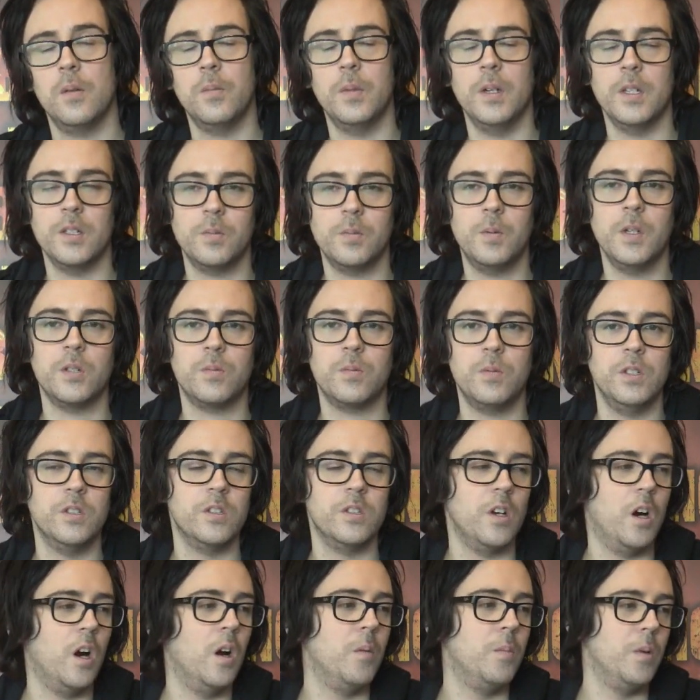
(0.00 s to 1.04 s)
Yeah, Space
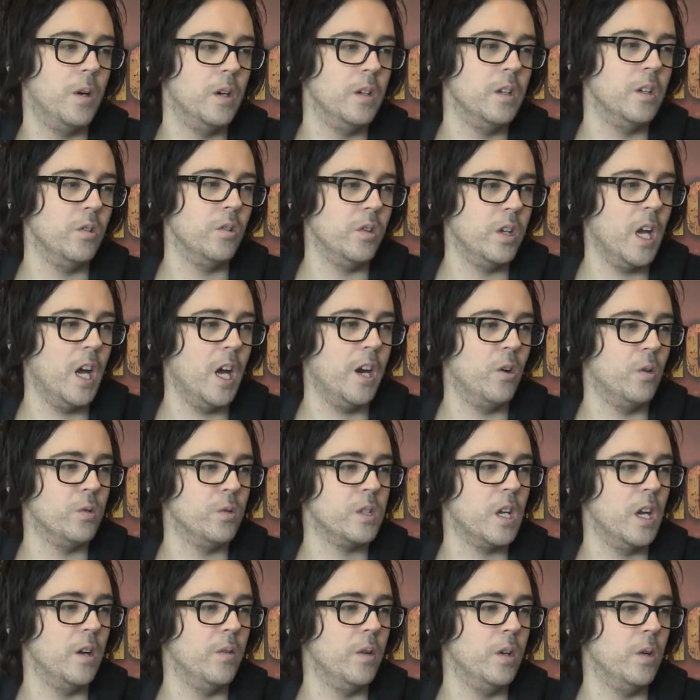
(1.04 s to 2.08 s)
Marines are, but you know, you can't
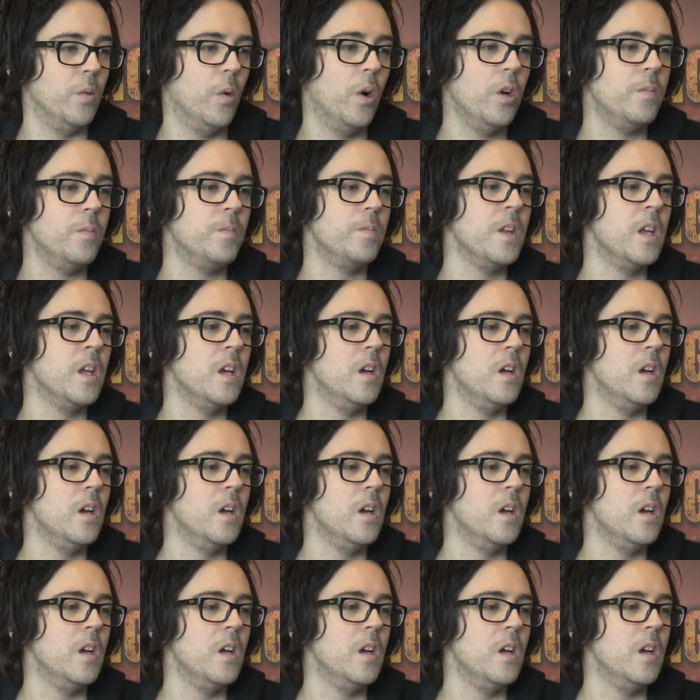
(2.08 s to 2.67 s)
always get what you want.